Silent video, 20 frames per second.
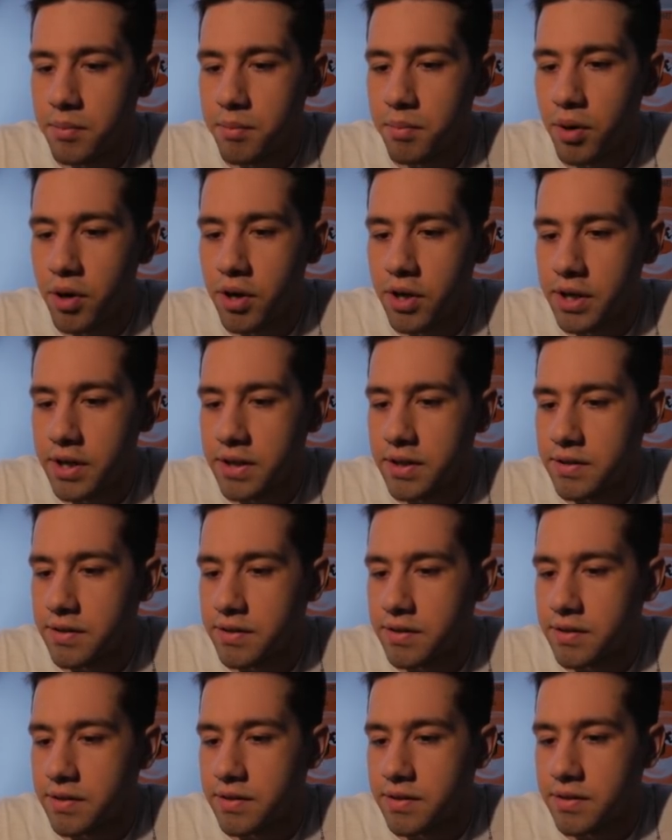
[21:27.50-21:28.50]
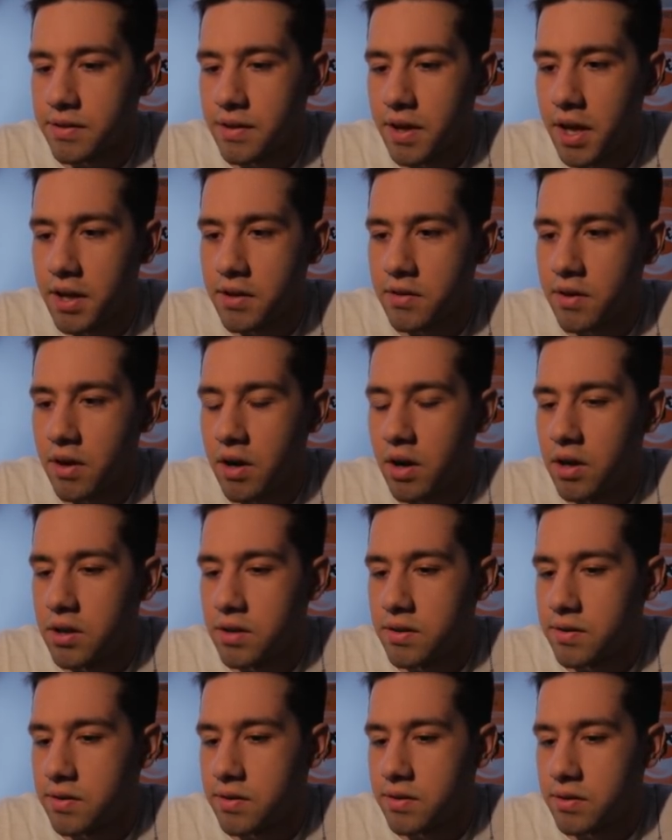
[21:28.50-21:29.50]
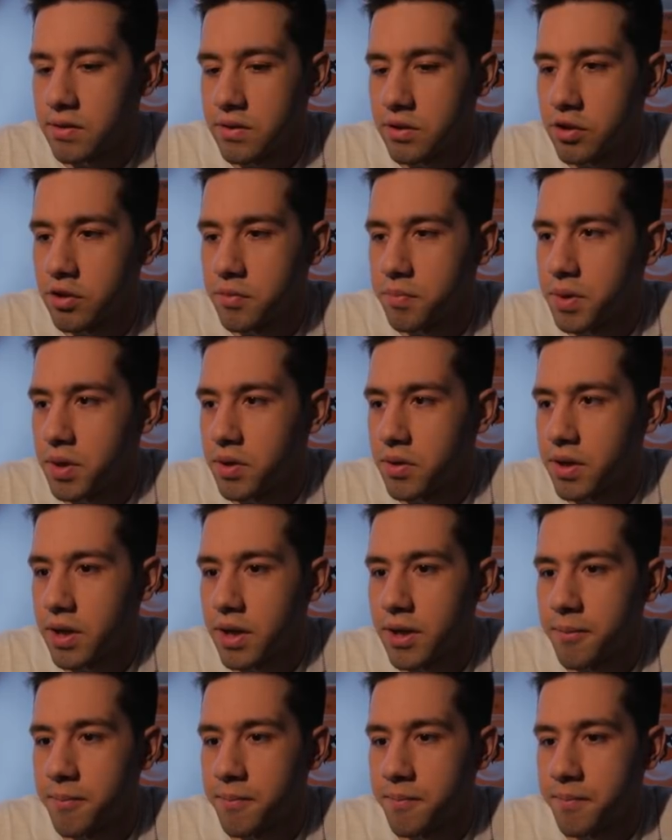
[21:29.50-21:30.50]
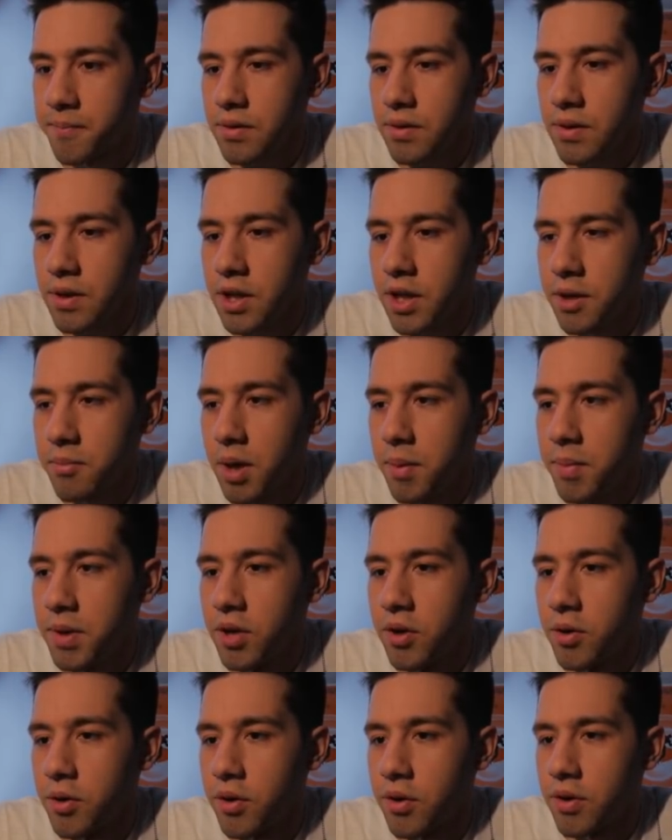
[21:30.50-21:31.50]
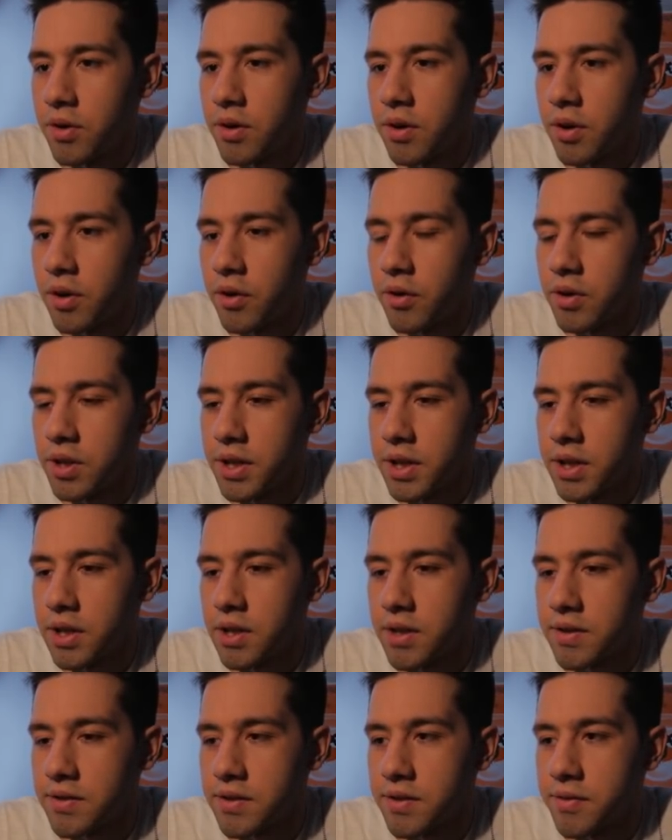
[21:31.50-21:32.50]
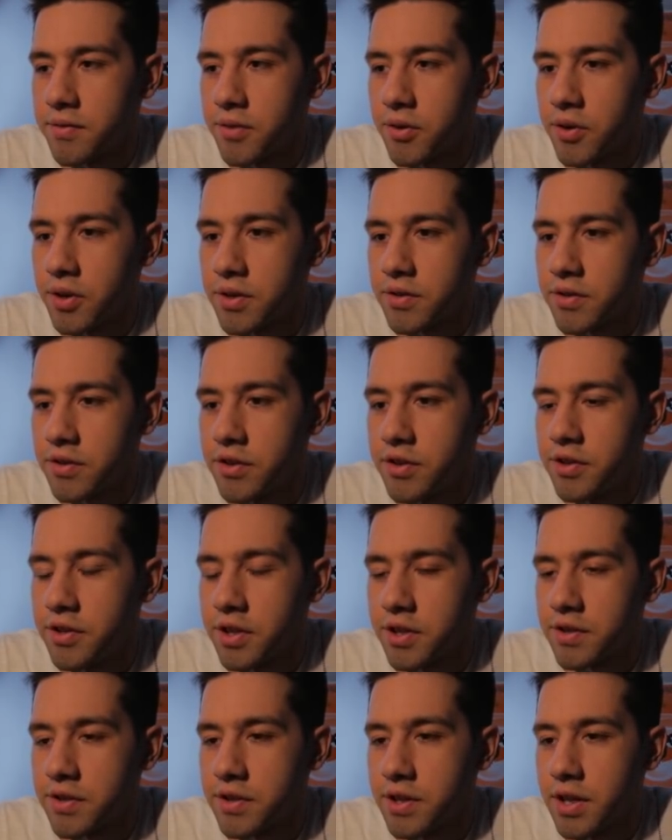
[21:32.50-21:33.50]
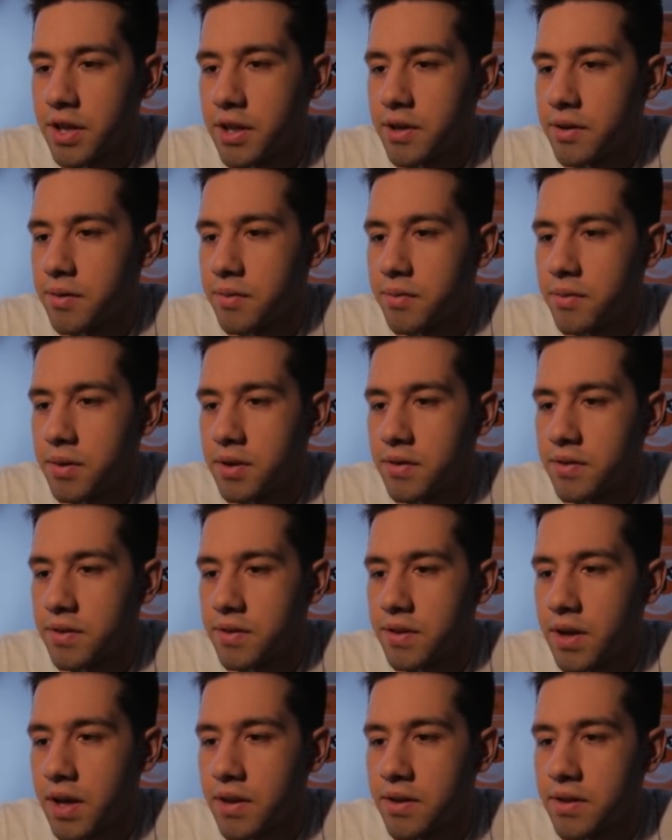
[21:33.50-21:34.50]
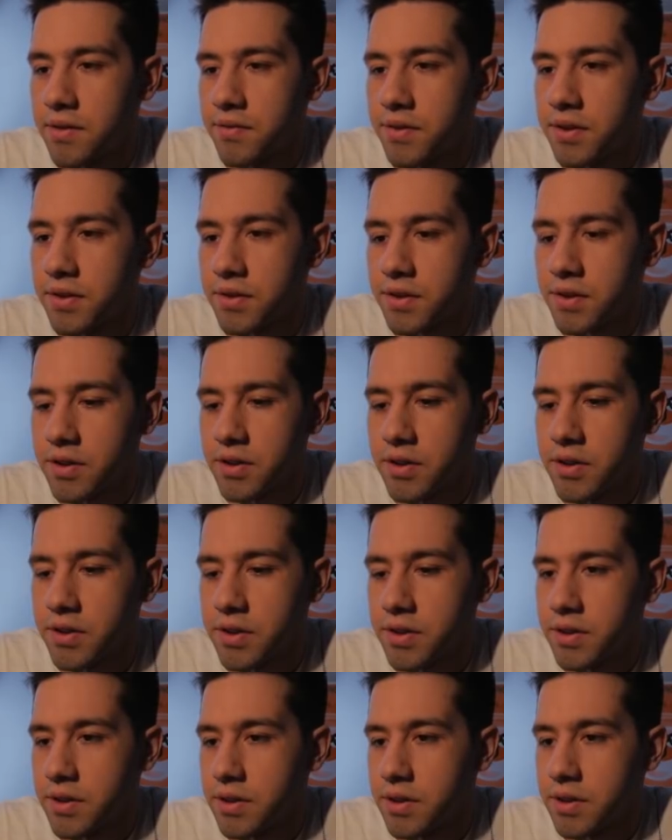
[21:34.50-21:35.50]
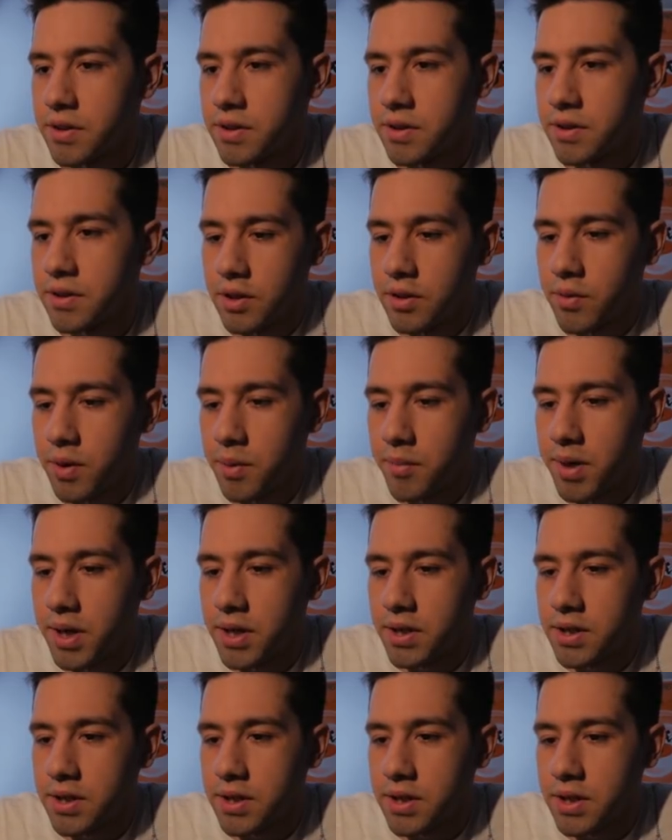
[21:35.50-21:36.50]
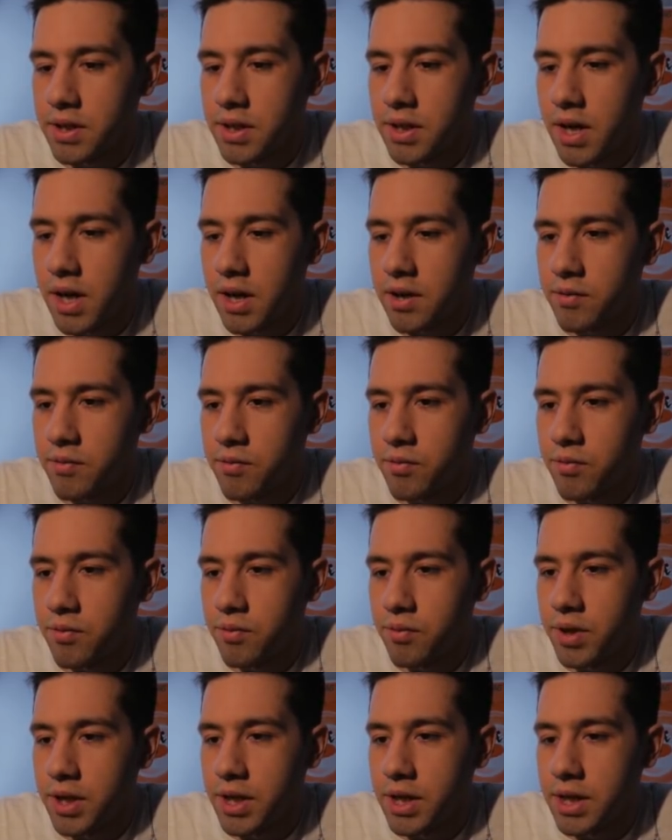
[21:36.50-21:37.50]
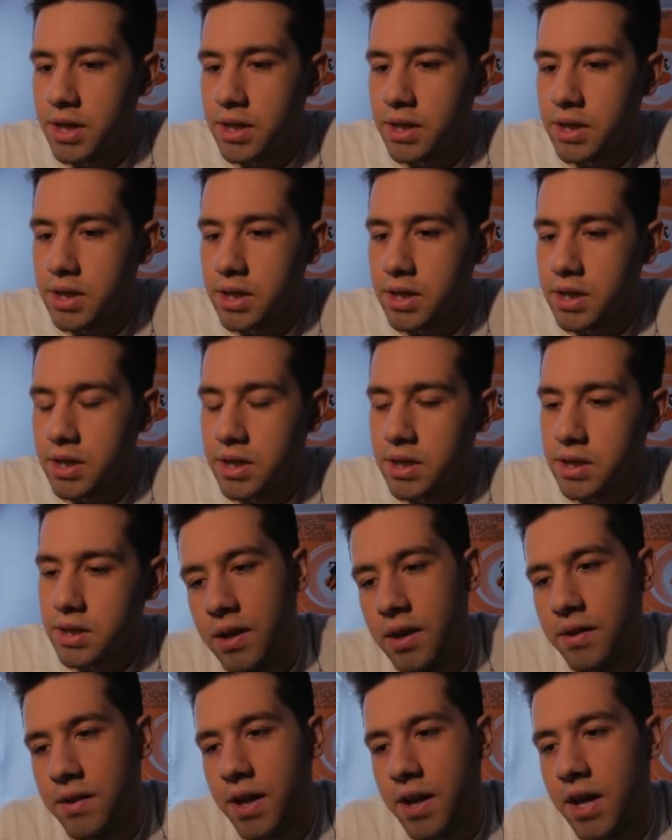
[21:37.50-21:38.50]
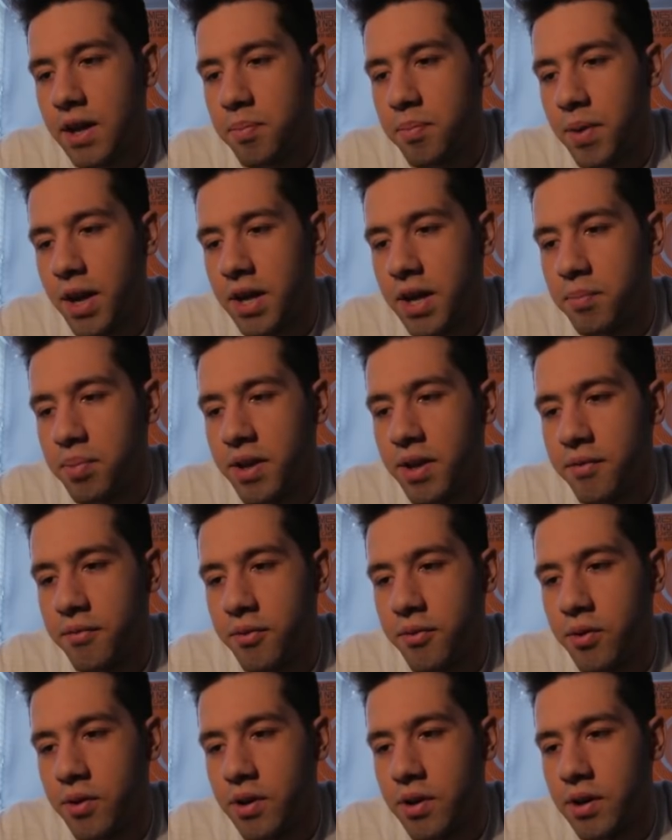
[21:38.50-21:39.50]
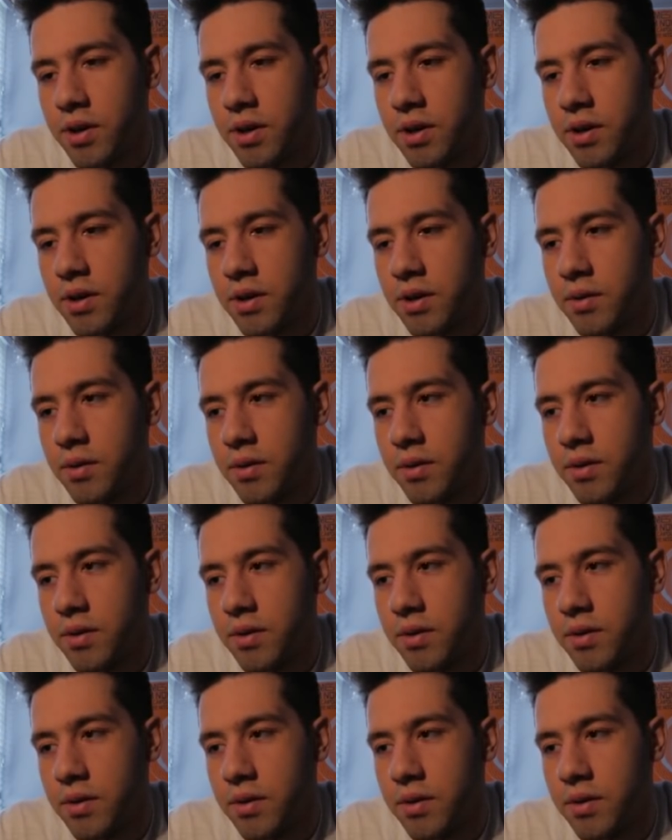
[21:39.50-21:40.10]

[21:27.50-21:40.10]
Bargist, and Haunt should be okay. Okay, maybe no early Glusty for us just yet, because he's got the Visigourd. Do I mind it? Not really. I think I can play for